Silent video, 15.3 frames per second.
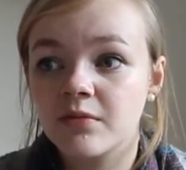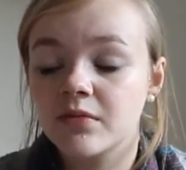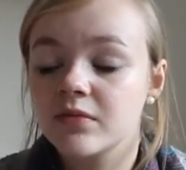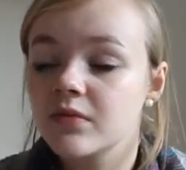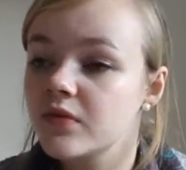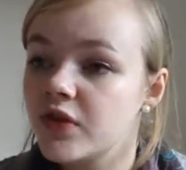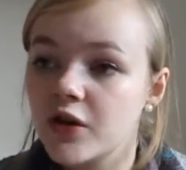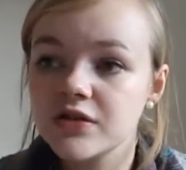
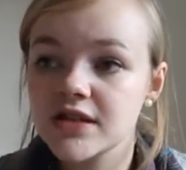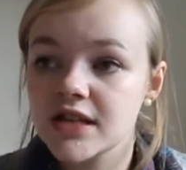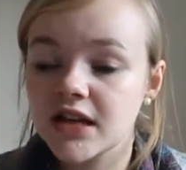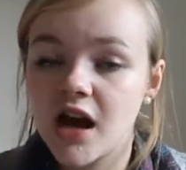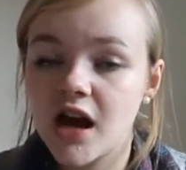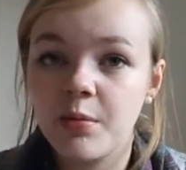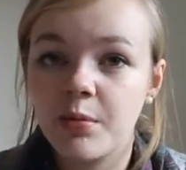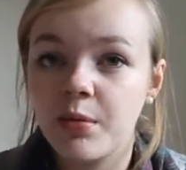Those are the
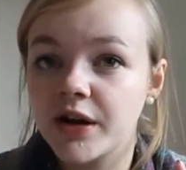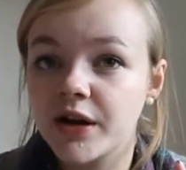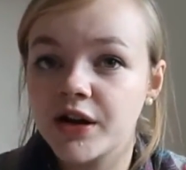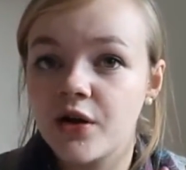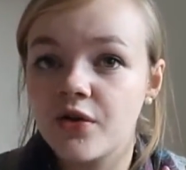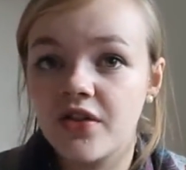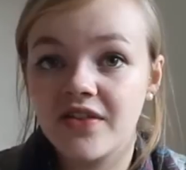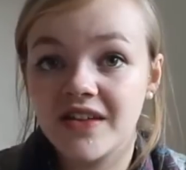couple I
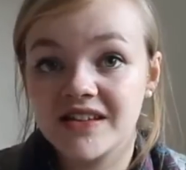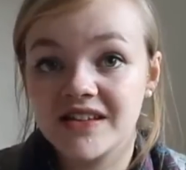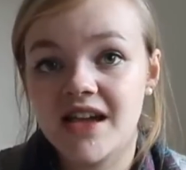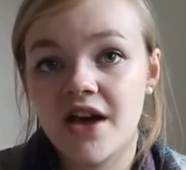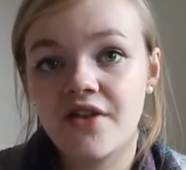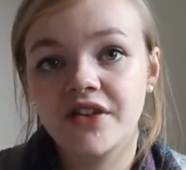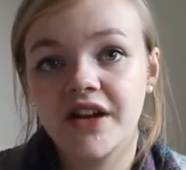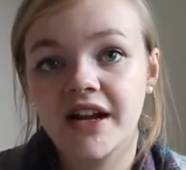know that they
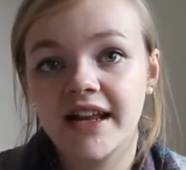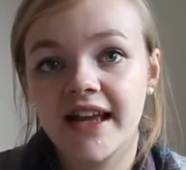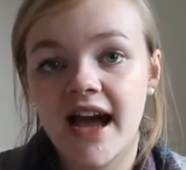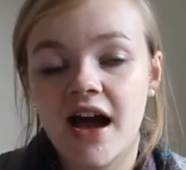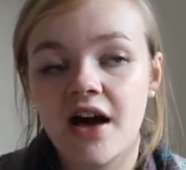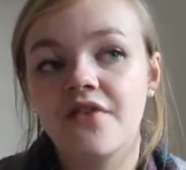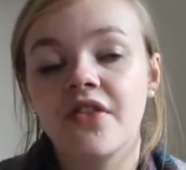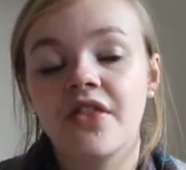definitely
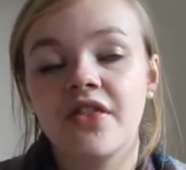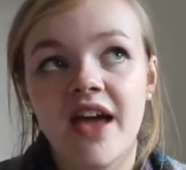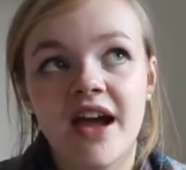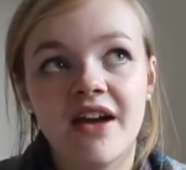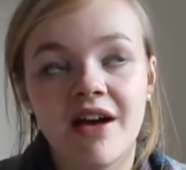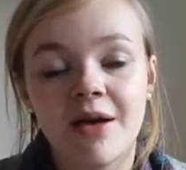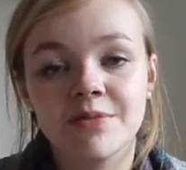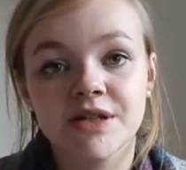have.
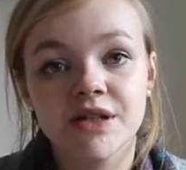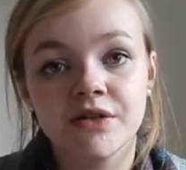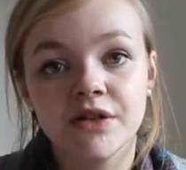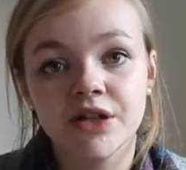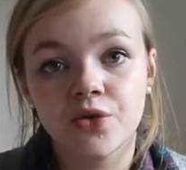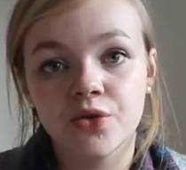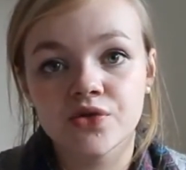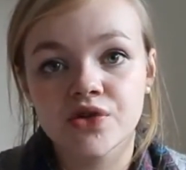They're absolutely
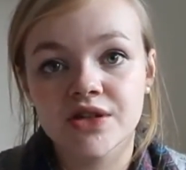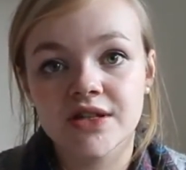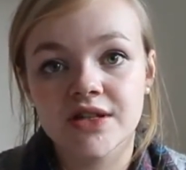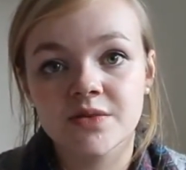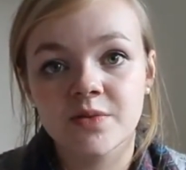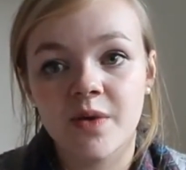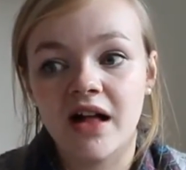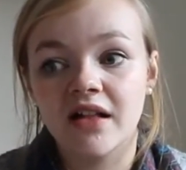gorgeous
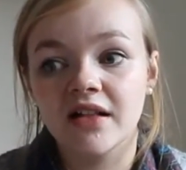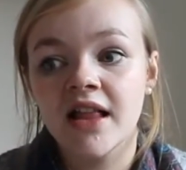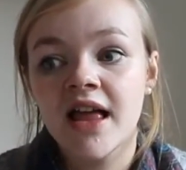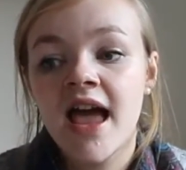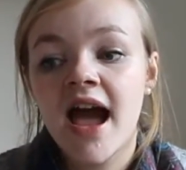as well.